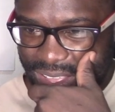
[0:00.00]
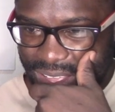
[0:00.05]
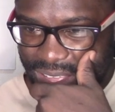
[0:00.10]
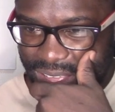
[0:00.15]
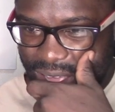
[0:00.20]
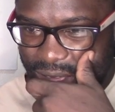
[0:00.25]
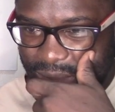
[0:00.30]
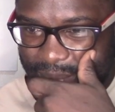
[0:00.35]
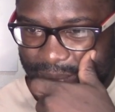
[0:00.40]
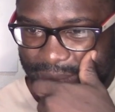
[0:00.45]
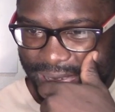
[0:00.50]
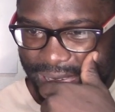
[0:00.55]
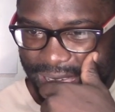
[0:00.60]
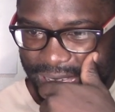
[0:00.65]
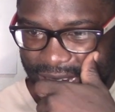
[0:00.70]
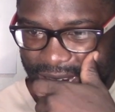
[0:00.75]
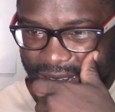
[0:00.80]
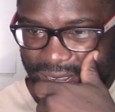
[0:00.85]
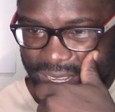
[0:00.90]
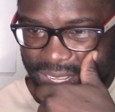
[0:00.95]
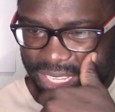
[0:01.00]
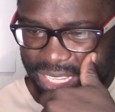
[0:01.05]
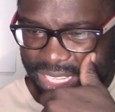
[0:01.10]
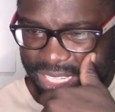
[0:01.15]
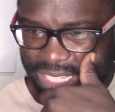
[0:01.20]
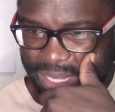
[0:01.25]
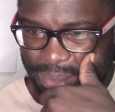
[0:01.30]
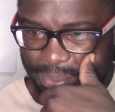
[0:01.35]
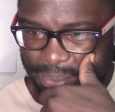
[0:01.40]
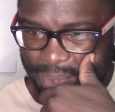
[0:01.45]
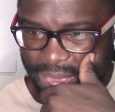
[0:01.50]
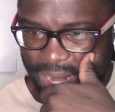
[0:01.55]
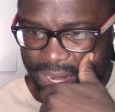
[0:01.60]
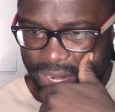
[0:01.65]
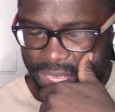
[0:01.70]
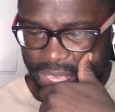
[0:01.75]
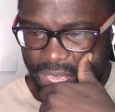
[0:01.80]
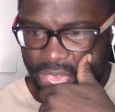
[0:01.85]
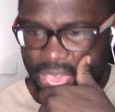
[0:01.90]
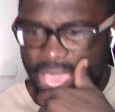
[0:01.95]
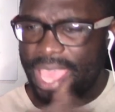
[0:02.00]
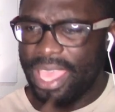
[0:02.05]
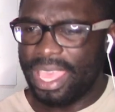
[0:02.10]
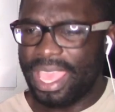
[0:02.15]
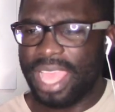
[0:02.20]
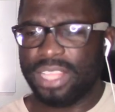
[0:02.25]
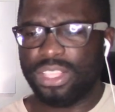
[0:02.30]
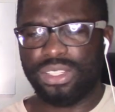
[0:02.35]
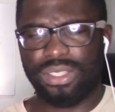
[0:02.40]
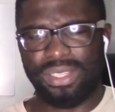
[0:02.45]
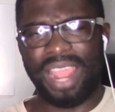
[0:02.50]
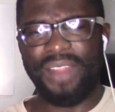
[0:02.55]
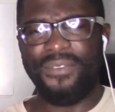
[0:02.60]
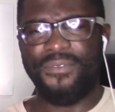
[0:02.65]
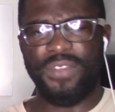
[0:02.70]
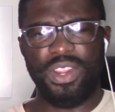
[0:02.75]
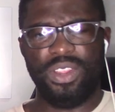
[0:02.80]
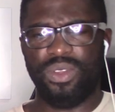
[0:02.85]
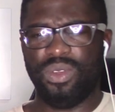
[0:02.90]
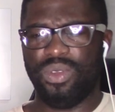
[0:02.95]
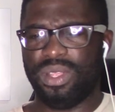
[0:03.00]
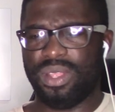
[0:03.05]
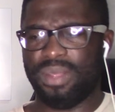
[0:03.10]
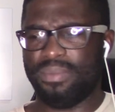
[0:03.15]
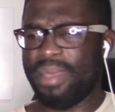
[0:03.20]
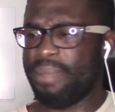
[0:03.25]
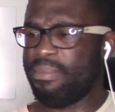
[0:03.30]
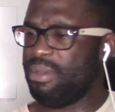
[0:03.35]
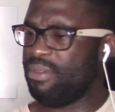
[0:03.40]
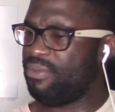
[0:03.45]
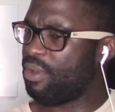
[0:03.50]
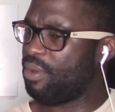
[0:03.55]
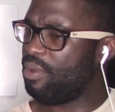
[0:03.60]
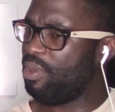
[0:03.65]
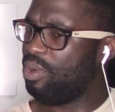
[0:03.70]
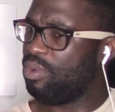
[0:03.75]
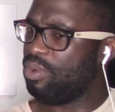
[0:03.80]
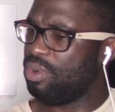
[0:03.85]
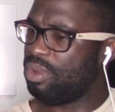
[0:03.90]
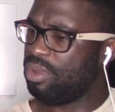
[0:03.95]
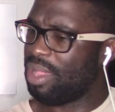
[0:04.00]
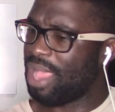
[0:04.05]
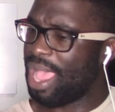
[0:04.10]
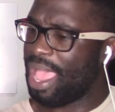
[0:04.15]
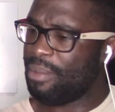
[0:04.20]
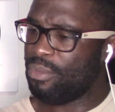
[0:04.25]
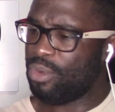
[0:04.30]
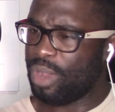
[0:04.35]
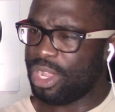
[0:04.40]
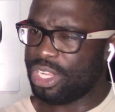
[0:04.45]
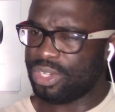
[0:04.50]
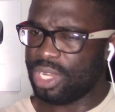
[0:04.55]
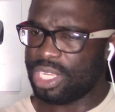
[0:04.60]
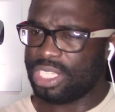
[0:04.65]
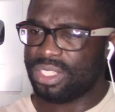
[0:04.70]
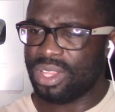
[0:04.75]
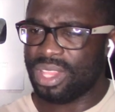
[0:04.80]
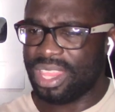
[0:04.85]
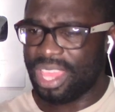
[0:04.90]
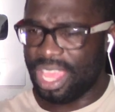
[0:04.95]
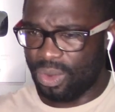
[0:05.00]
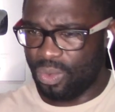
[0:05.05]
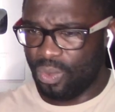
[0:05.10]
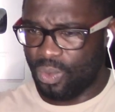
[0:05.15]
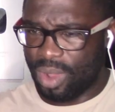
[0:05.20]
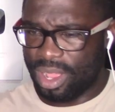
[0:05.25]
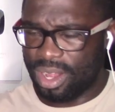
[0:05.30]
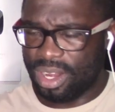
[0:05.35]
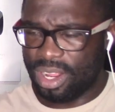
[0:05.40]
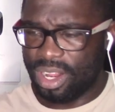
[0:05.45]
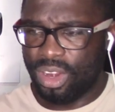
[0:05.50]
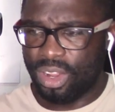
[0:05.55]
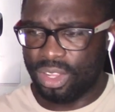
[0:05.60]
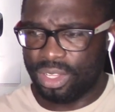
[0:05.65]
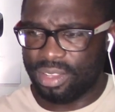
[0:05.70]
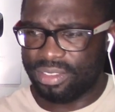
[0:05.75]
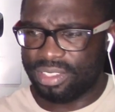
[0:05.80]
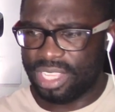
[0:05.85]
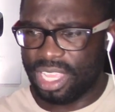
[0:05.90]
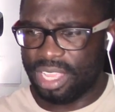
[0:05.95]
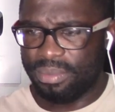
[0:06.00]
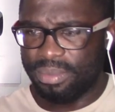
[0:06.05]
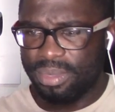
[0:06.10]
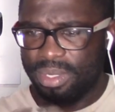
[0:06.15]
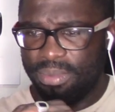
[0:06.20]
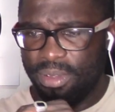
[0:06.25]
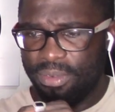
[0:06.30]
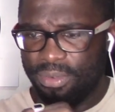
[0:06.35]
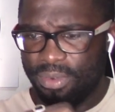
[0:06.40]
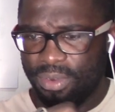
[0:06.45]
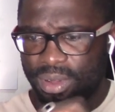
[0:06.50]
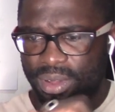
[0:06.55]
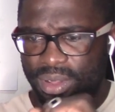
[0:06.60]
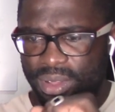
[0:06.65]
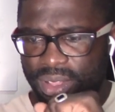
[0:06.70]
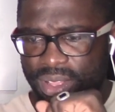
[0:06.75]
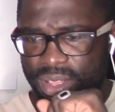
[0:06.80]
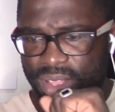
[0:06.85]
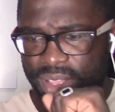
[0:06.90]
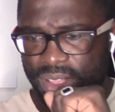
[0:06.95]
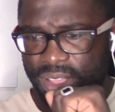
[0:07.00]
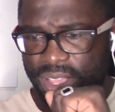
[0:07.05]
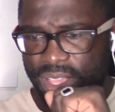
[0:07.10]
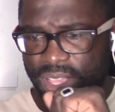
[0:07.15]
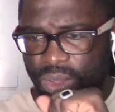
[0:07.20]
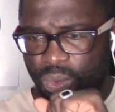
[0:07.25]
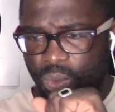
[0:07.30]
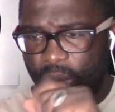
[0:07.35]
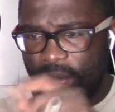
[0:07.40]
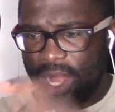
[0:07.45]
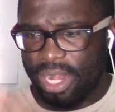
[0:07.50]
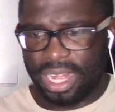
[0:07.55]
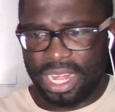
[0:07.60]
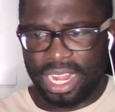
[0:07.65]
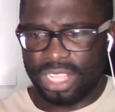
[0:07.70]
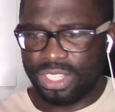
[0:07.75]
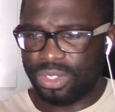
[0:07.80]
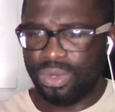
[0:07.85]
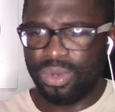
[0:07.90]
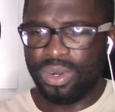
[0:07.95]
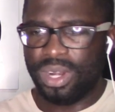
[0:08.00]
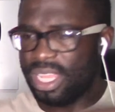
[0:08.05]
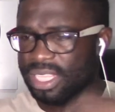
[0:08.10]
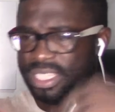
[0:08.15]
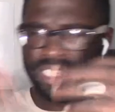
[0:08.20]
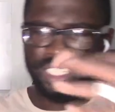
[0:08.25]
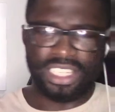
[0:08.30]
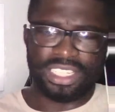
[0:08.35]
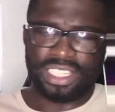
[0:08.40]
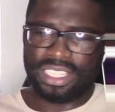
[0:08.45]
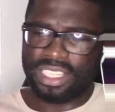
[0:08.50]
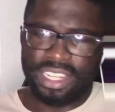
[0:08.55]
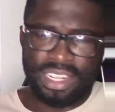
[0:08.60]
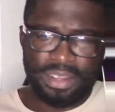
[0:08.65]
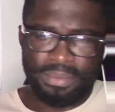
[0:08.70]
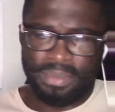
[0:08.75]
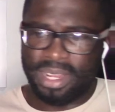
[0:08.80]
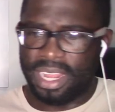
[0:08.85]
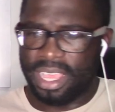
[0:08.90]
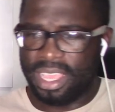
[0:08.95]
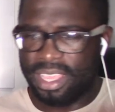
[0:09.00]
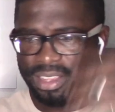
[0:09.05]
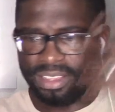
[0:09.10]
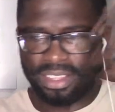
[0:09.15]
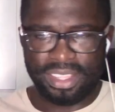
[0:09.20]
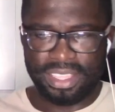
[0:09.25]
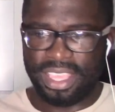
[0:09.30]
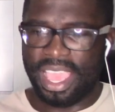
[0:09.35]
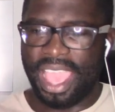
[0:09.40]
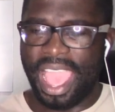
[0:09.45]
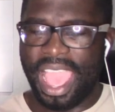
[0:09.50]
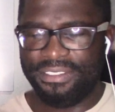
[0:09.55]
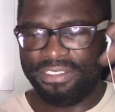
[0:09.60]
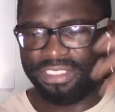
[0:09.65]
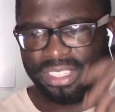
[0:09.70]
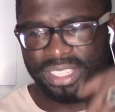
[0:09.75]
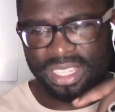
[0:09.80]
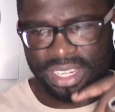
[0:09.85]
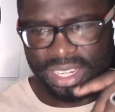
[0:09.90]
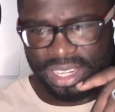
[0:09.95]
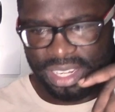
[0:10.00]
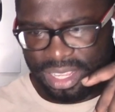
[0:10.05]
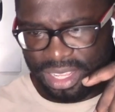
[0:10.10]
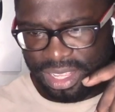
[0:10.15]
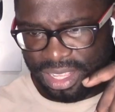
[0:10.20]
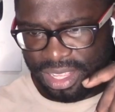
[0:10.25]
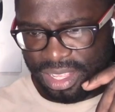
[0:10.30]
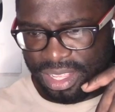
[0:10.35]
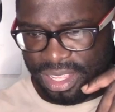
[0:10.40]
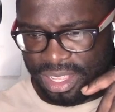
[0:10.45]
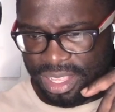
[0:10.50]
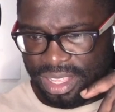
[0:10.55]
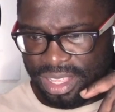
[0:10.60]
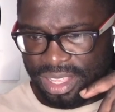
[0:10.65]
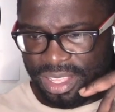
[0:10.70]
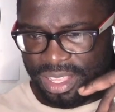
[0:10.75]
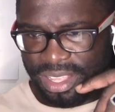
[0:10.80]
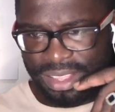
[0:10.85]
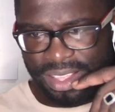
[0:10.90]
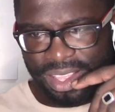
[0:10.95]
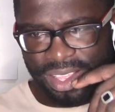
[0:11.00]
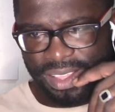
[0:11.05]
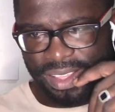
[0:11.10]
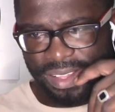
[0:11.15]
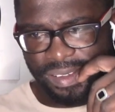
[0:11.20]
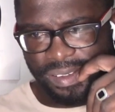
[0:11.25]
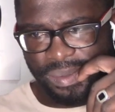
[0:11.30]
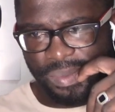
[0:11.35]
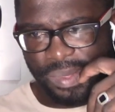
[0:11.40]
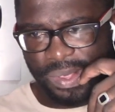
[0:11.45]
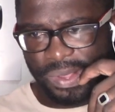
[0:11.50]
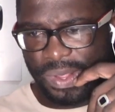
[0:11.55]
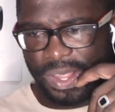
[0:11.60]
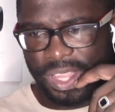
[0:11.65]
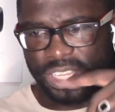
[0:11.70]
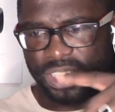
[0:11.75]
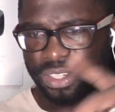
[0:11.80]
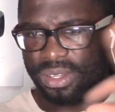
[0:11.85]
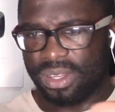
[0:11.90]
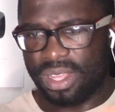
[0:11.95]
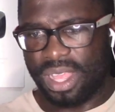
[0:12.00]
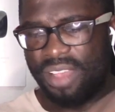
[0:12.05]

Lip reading: How bad is the bad day? Hey! That video might be very old. I'm quite sure I saw that one a lot of times before. One glass, two glasses, just gonna be like, yeah, I've seen. Oh, I'm not quite sure.